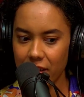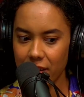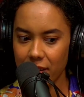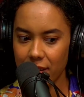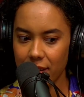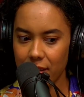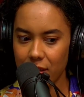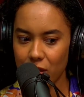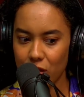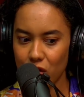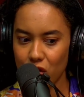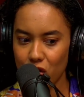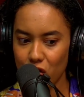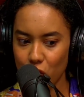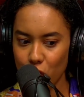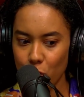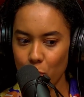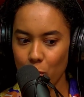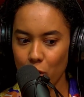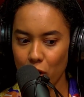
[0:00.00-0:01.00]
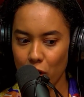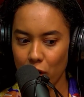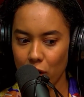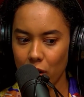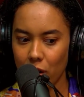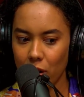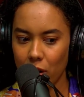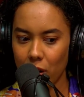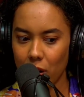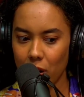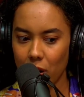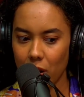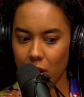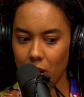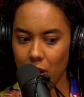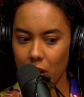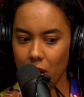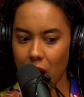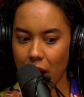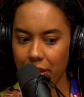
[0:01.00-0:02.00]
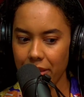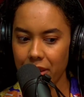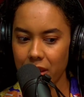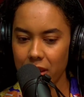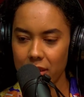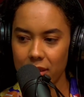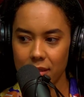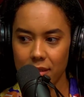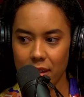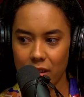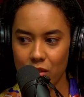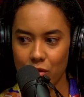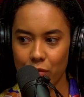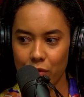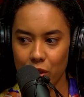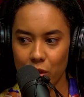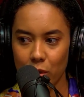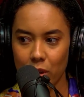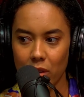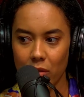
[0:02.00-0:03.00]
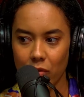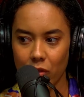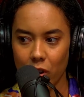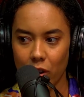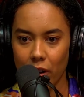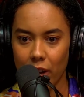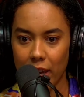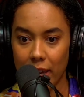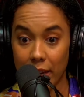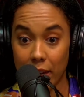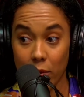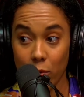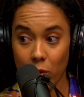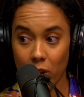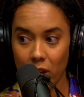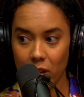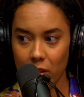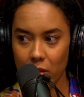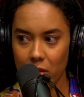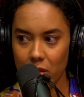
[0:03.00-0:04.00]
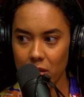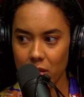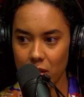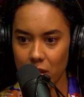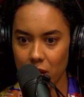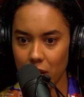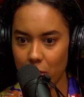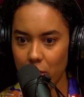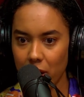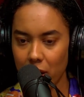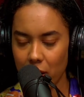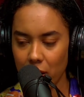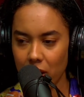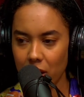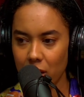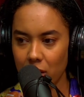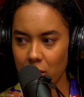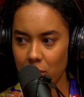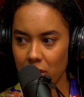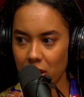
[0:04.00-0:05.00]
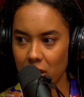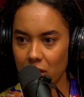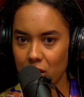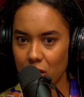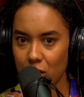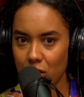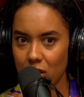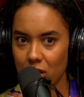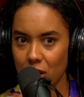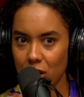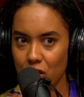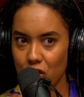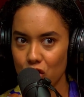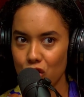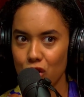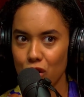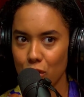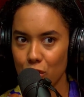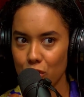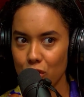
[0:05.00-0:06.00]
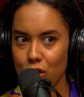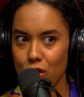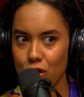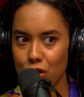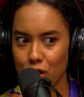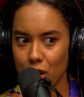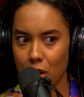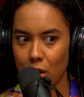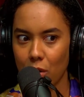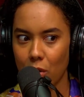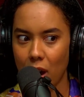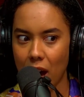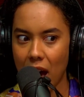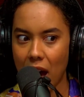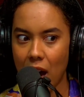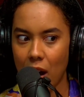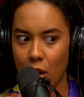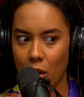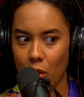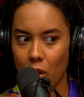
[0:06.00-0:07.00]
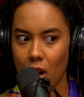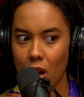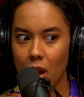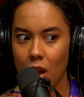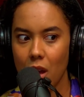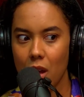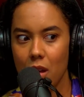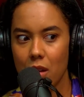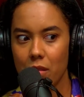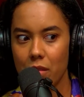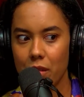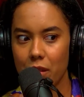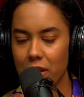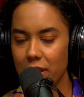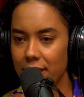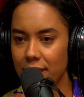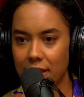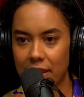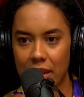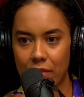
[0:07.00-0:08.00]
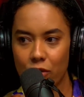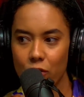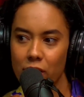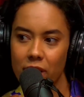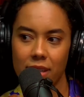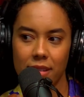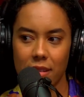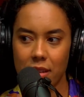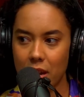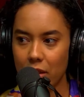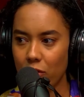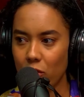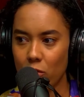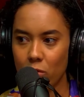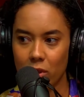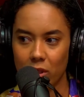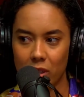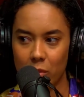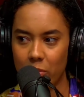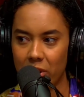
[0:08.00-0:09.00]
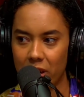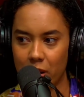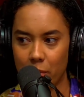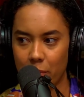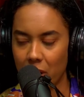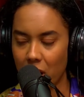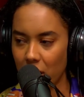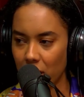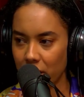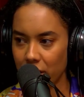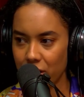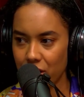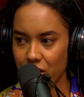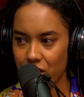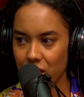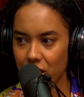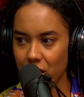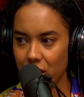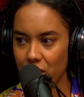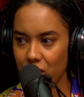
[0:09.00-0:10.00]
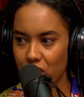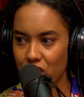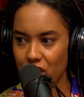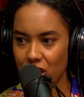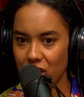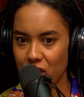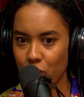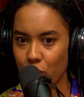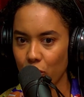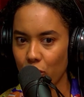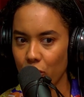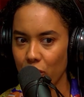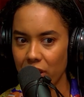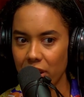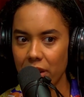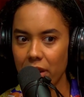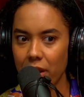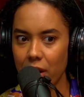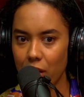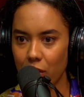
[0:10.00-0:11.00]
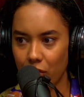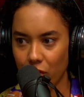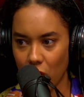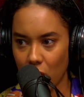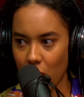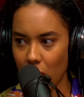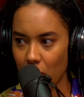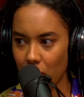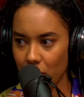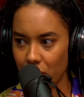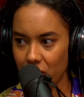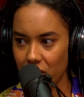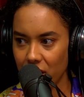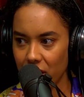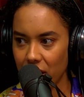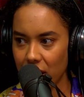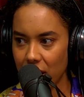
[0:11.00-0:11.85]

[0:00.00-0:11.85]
is super... I think it's essential viewing for anyone who's an American because it just goes to show how slavery has never really been abolished. It's just re-evolved